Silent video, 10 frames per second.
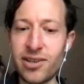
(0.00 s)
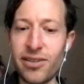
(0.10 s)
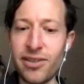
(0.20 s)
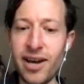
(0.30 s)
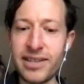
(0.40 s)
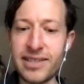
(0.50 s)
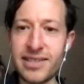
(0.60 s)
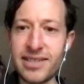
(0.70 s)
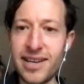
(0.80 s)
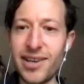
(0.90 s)

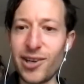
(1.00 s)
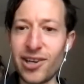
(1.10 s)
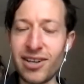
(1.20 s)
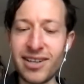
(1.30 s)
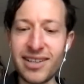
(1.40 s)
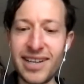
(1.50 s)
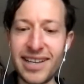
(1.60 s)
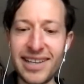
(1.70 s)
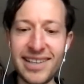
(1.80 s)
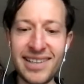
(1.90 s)
thoughts, other kind of